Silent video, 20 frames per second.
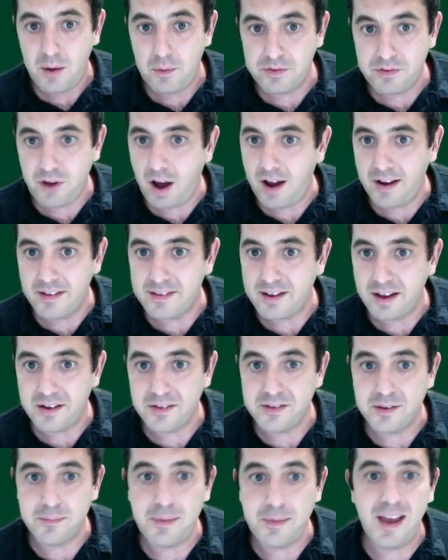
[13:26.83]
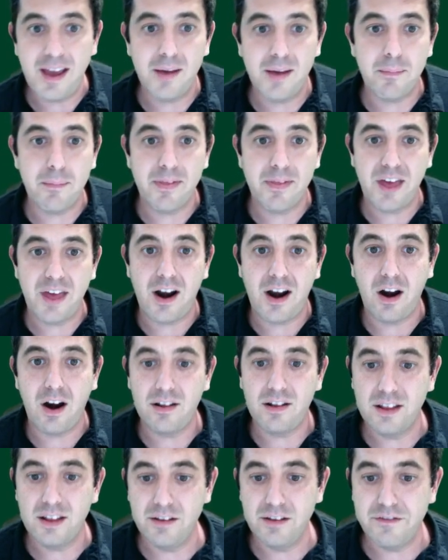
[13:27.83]
not entitled to make it, but that
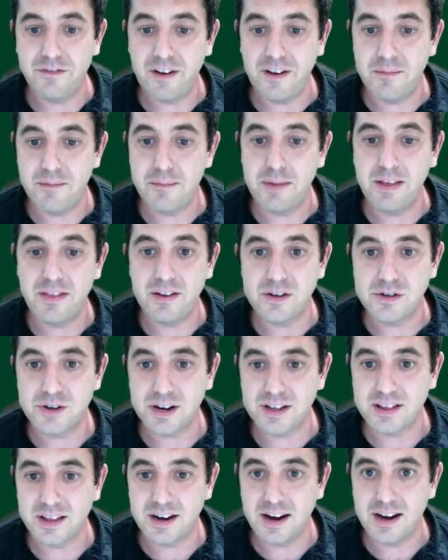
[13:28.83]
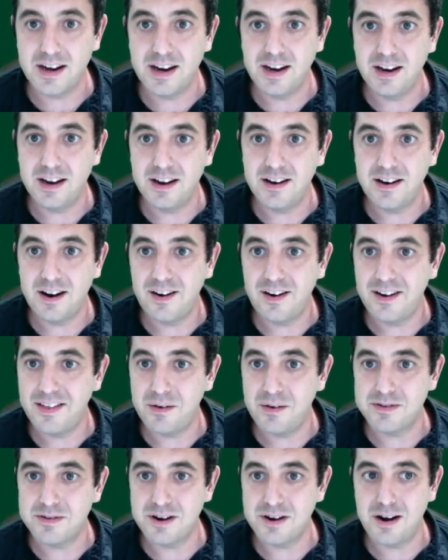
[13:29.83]
heart lead fed me the trick that I needed. All right, that
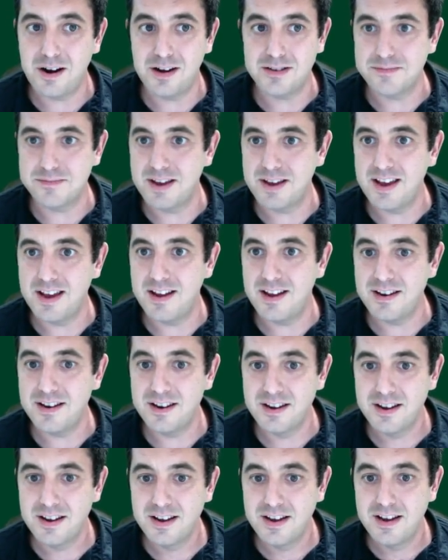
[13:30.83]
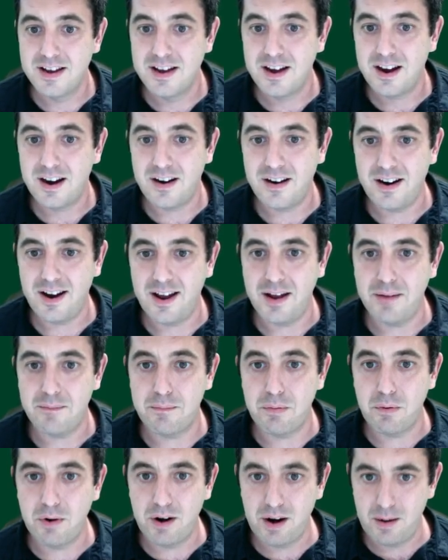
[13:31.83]
was an awesome hand. All right,
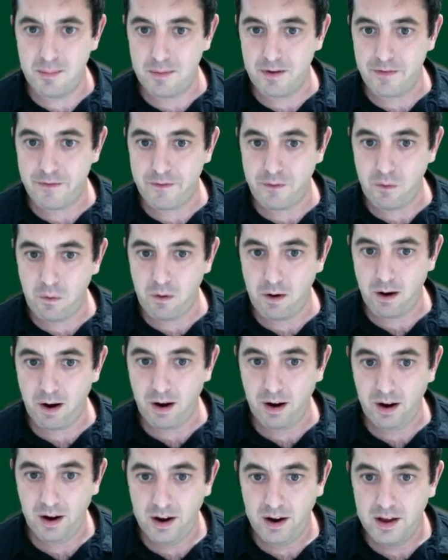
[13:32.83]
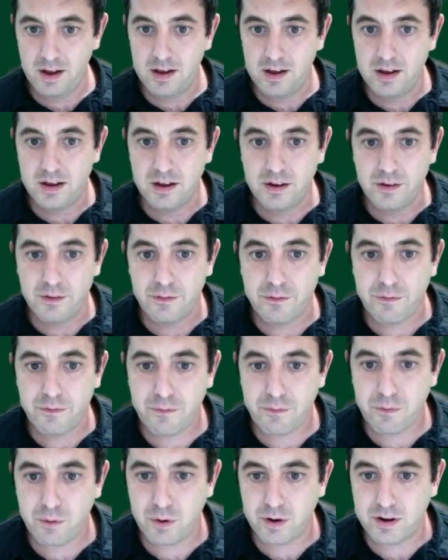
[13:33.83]
board number 4,
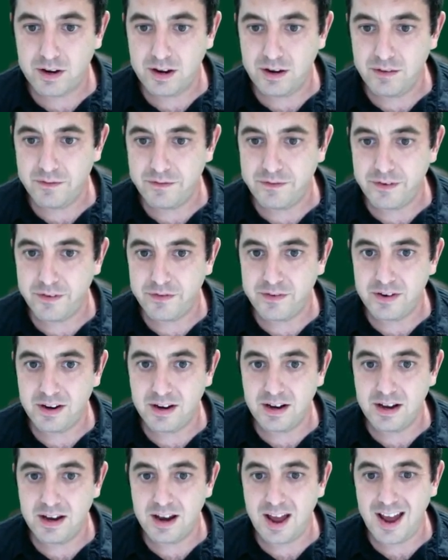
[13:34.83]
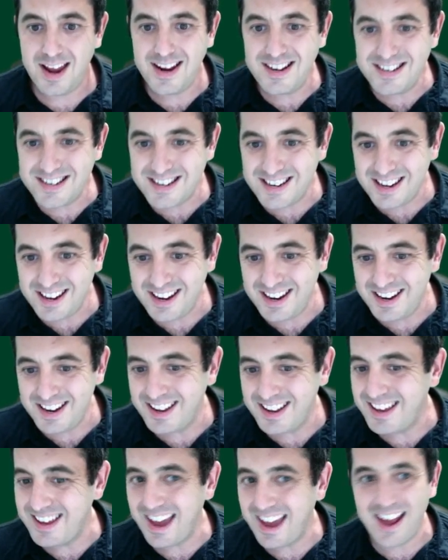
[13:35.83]
14, 15, 19.
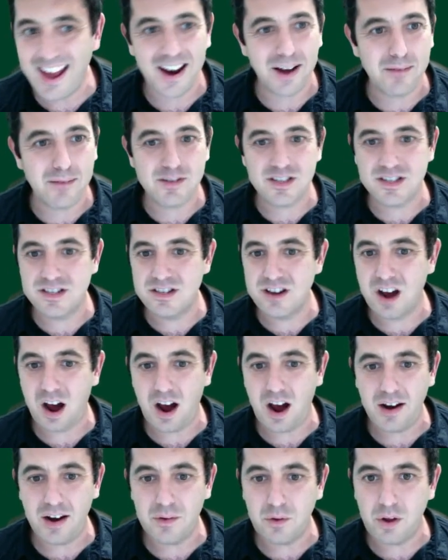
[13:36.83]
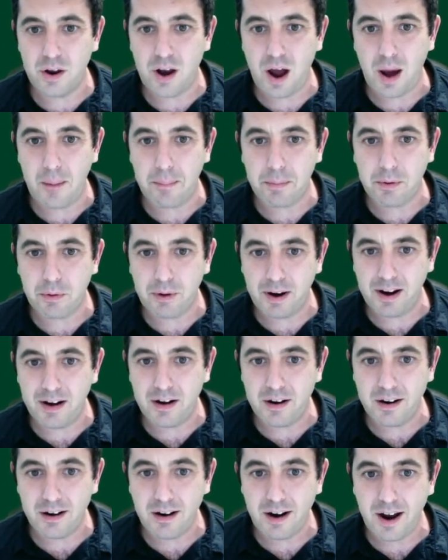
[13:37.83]
Again, I'm just not an
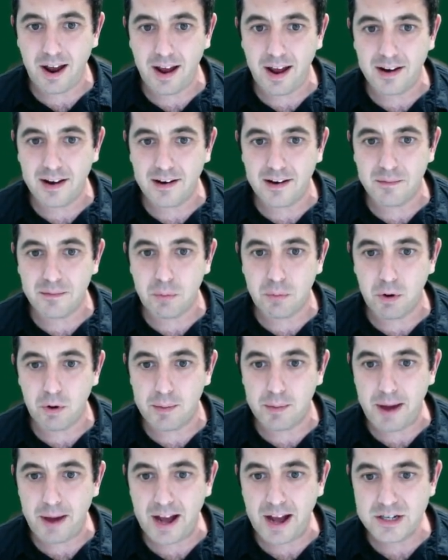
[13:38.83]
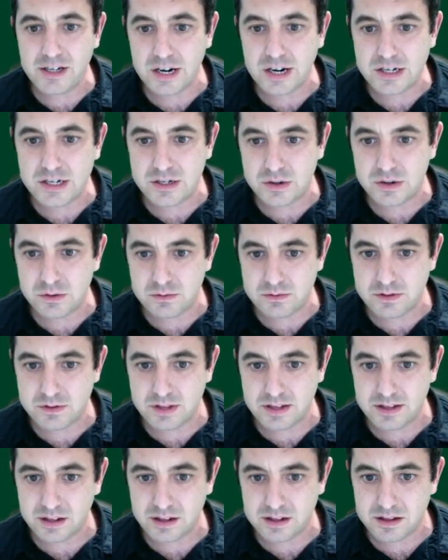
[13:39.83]
upgrader at board a match. I just don't
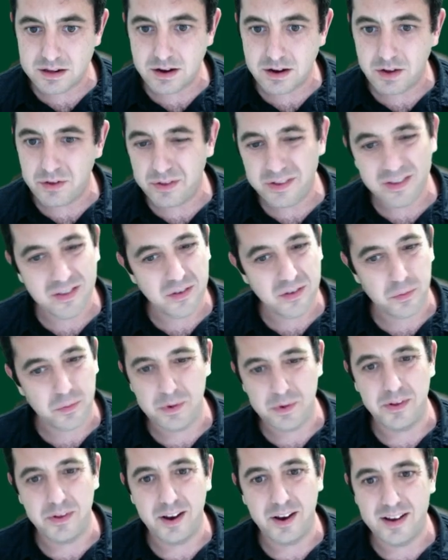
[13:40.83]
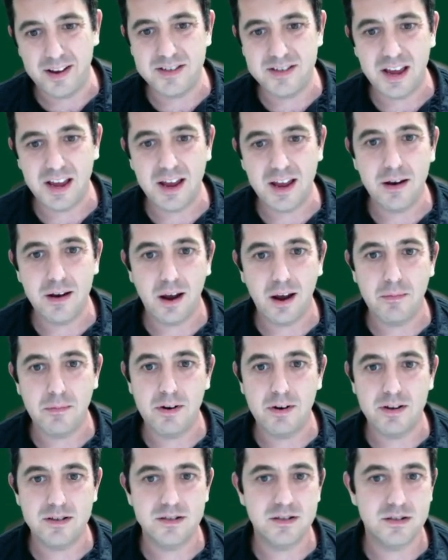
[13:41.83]
think that, although this is a really nice hand, I'm going
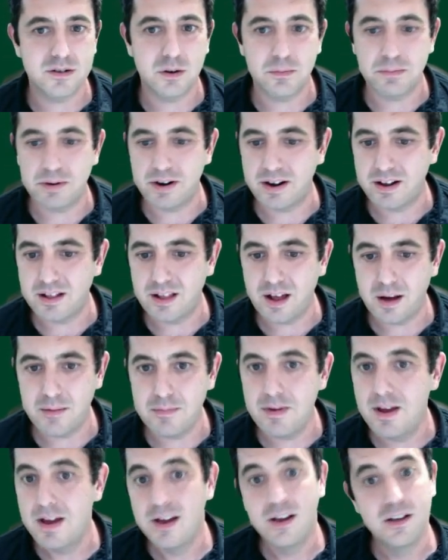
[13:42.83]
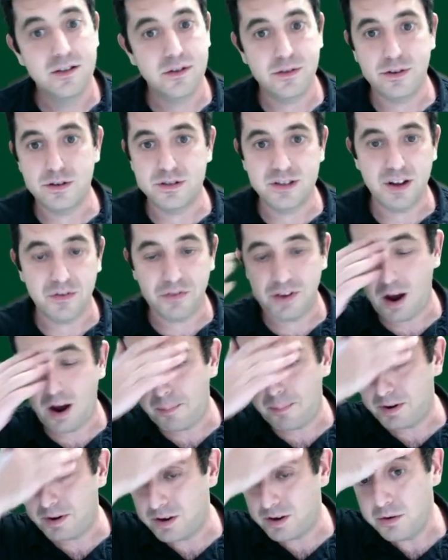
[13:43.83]
to just open a club. So there's definitely
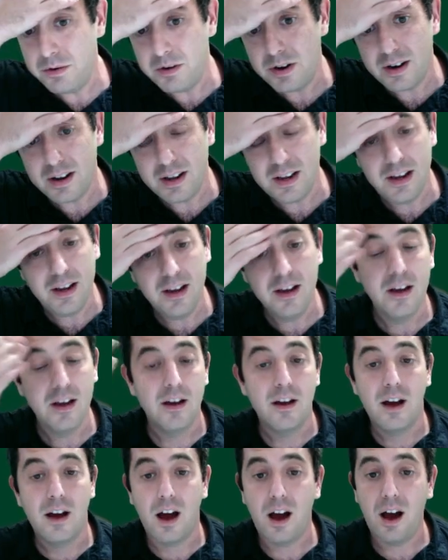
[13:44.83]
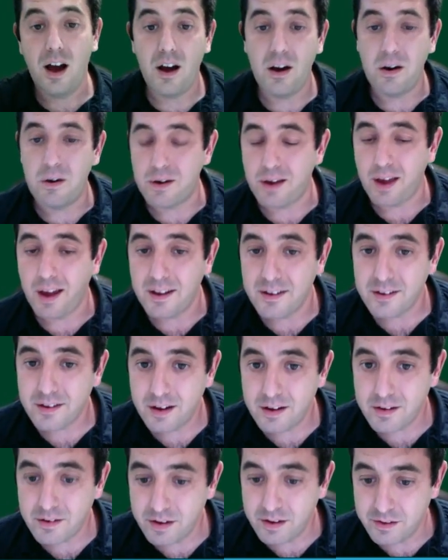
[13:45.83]
opportunity. Okay.
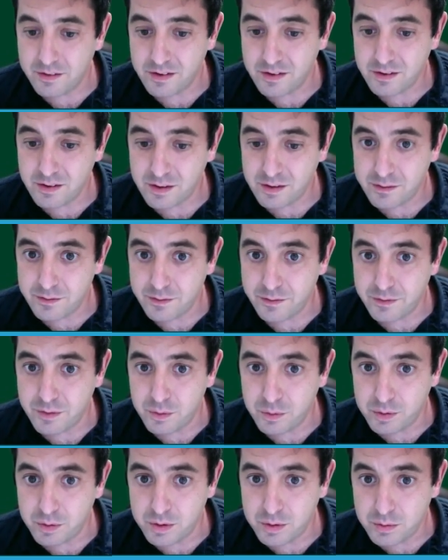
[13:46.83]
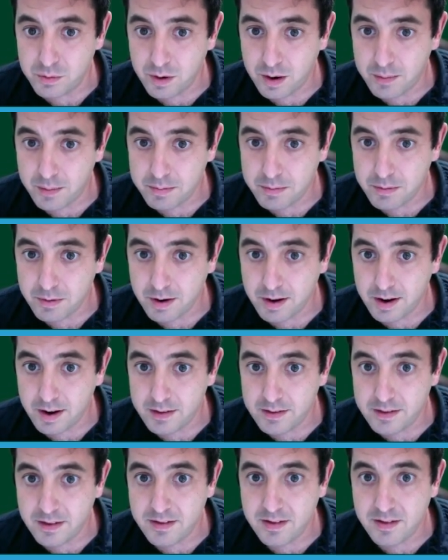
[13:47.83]
If you do
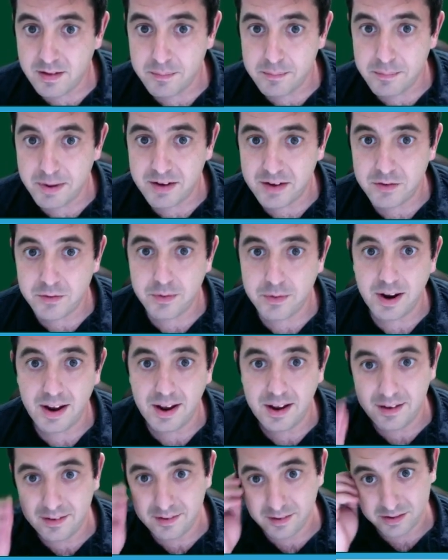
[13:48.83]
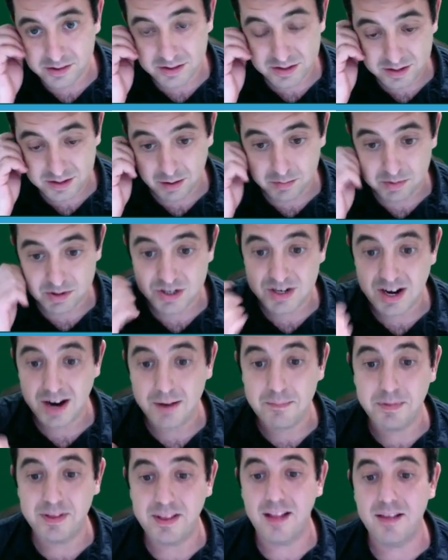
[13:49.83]
upgrade, this is a mixed raise. I'll just double check,
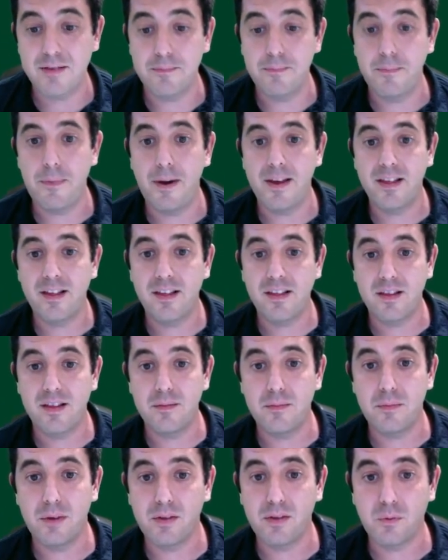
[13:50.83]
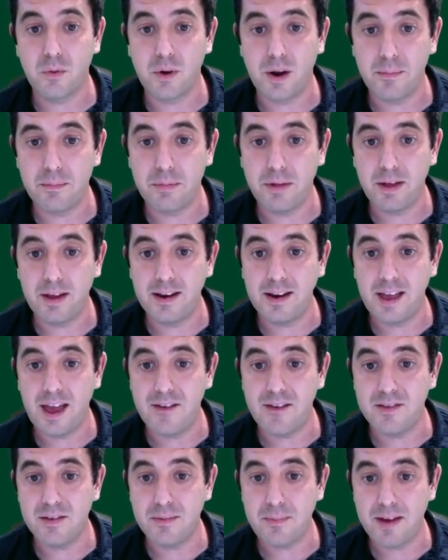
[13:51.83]
but that's my system. That's what I play in
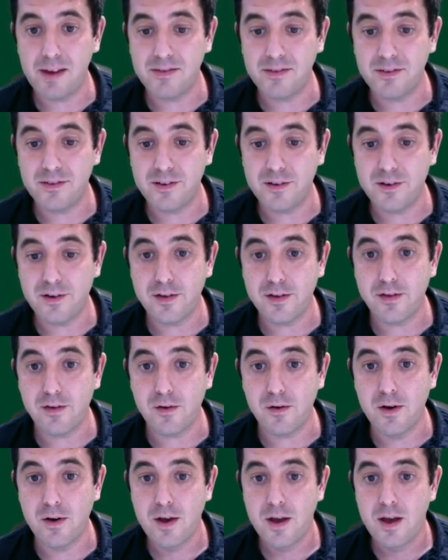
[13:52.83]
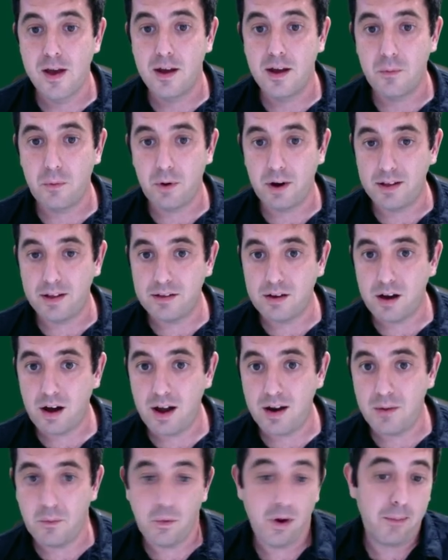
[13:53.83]
Gavin's Master Series. So, and what I
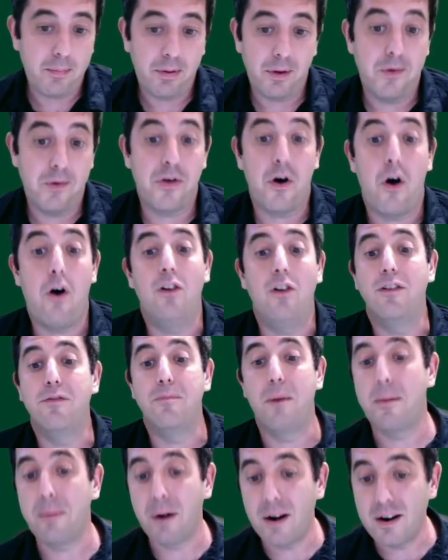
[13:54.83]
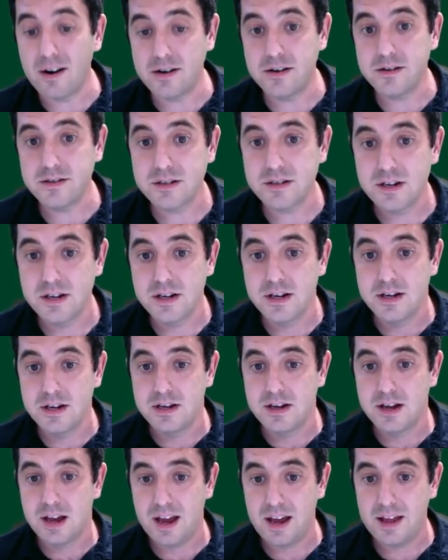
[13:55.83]
taught and what I play with all of my partners.
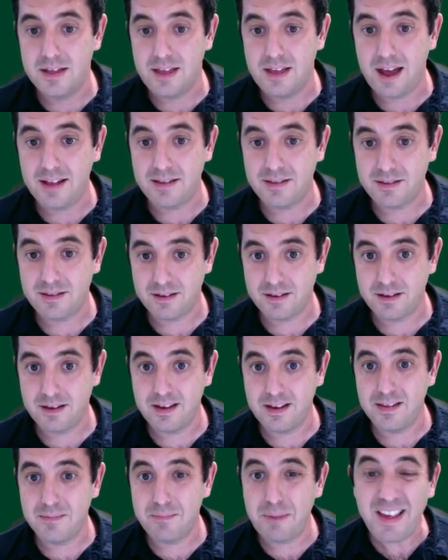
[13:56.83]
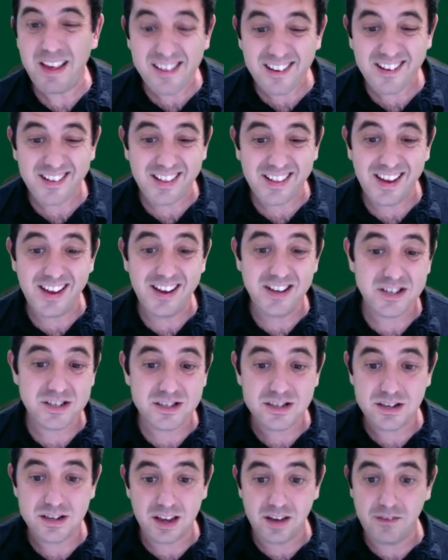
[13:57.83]
And that's basically,
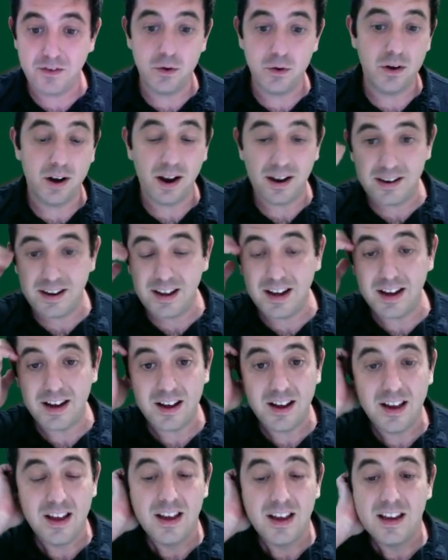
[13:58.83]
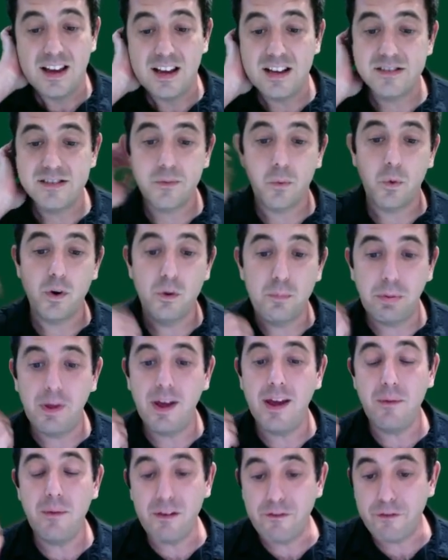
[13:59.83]
just to give you an idea, is when you
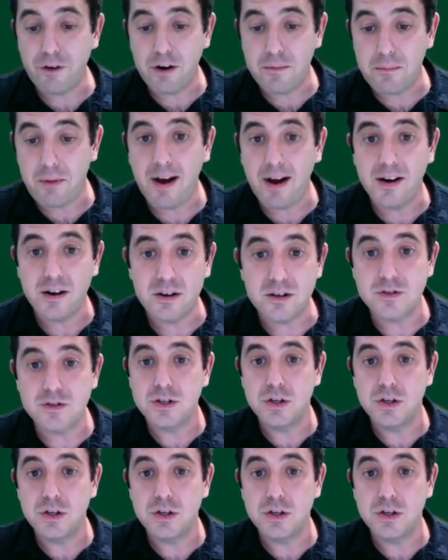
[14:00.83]
play inverted minors,